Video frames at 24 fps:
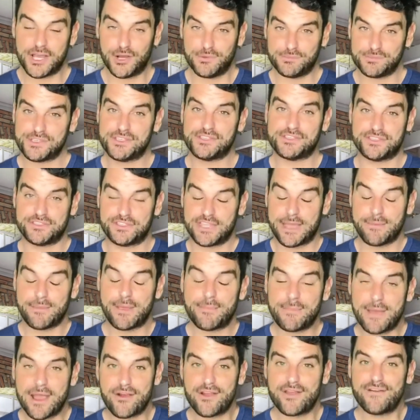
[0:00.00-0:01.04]
This is
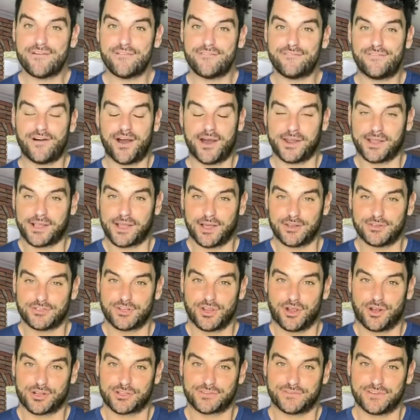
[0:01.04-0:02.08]
Damion from Fine & Country,
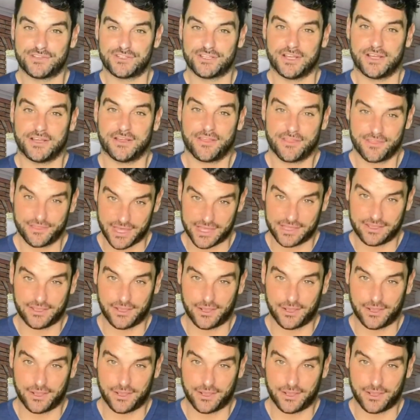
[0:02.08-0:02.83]
Oxfordshire. Thank you.